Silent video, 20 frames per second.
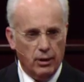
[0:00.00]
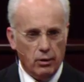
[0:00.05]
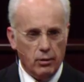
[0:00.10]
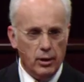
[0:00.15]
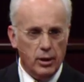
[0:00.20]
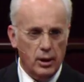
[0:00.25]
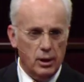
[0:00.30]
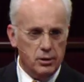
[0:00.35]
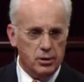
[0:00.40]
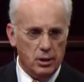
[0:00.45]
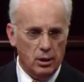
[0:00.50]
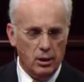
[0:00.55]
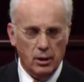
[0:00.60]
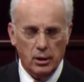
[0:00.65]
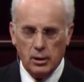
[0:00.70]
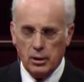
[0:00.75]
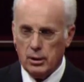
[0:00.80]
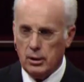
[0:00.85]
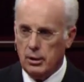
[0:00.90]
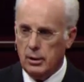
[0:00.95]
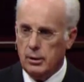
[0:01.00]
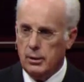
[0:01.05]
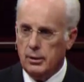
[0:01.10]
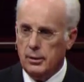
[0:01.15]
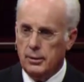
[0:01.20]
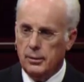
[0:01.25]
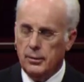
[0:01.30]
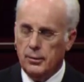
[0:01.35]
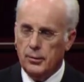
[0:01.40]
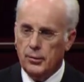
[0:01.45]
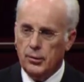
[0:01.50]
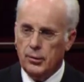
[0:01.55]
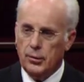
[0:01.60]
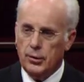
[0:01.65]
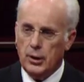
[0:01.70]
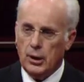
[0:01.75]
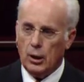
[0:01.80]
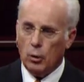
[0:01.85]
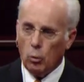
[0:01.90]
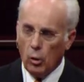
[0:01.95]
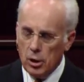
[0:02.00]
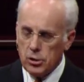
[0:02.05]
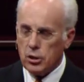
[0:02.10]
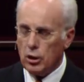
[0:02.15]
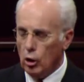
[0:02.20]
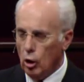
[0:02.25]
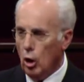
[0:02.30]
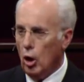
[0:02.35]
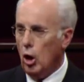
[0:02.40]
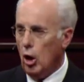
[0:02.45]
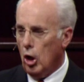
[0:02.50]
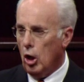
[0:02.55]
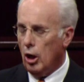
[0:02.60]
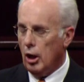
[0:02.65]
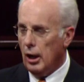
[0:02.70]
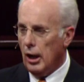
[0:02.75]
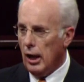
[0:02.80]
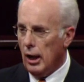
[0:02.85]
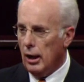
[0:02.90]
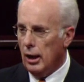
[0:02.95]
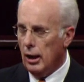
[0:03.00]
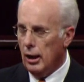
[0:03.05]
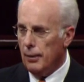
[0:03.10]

very incident. It wasn't long